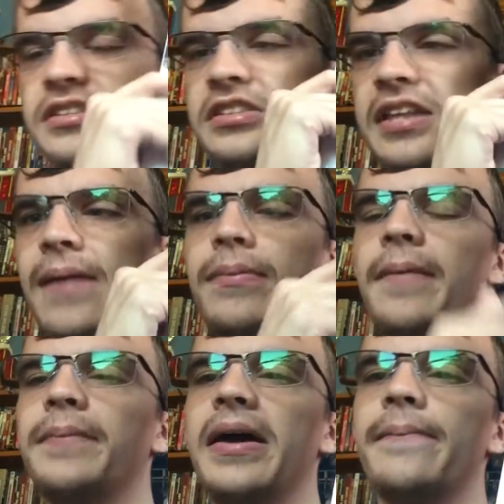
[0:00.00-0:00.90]
Step
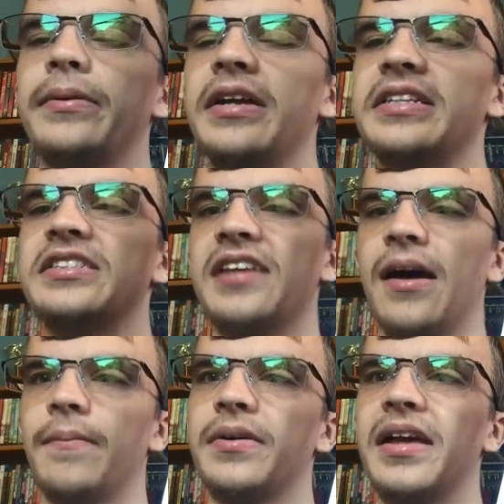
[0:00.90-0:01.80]
by Bloody
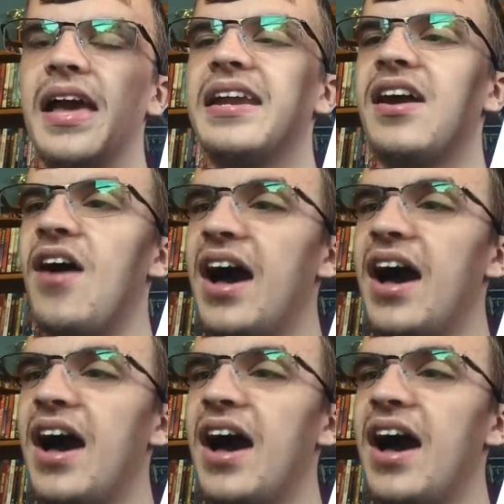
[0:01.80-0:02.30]
Step. Now,